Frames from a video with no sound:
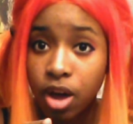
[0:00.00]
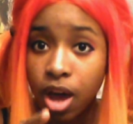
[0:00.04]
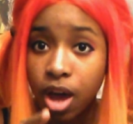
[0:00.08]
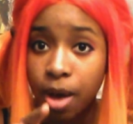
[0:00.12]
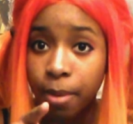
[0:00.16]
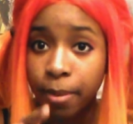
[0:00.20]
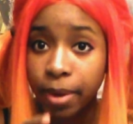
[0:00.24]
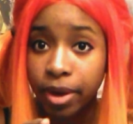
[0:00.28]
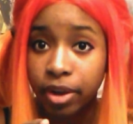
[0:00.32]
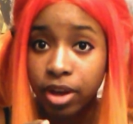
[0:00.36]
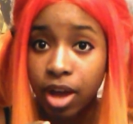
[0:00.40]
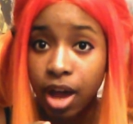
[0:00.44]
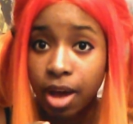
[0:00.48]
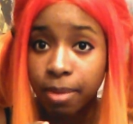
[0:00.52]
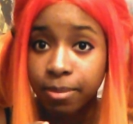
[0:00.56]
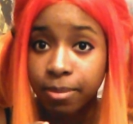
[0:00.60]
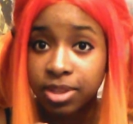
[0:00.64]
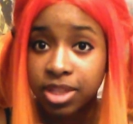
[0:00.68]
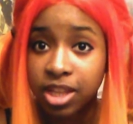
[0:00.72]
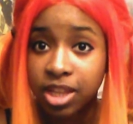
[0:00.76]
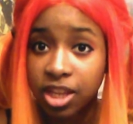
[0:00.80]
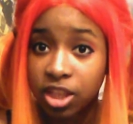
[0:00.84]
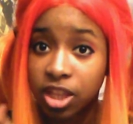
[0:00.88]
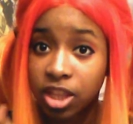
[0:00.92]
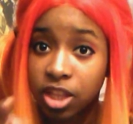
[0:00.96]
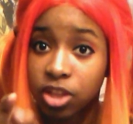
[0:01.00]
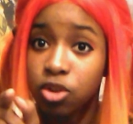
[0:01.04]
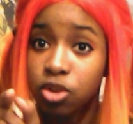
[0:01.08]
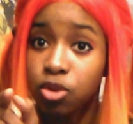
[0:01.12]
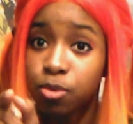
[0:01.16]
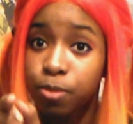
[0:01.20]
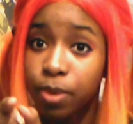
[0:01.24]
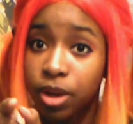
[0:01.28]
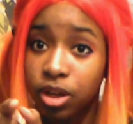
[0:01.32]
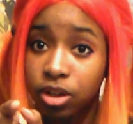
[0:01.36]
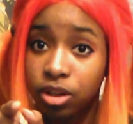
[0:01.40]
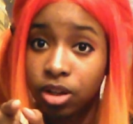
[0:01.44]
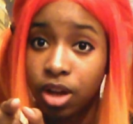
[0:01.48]
about commenting, then you
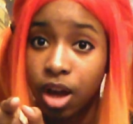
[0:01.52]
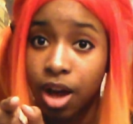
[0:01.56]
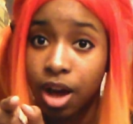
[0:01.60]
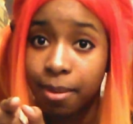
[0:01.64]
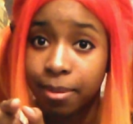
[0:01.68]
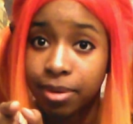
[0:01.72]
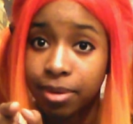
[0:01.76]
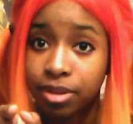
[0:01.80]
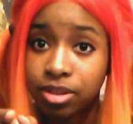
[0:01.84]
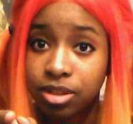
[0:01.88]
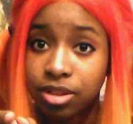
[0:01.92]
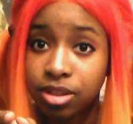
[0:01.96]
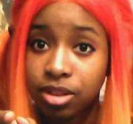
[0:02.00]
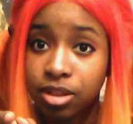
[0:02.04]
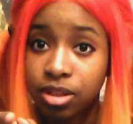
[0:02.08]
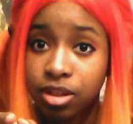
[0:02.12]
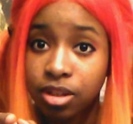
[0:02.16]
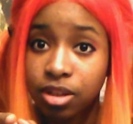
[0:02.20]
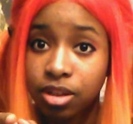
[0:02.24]
better comment.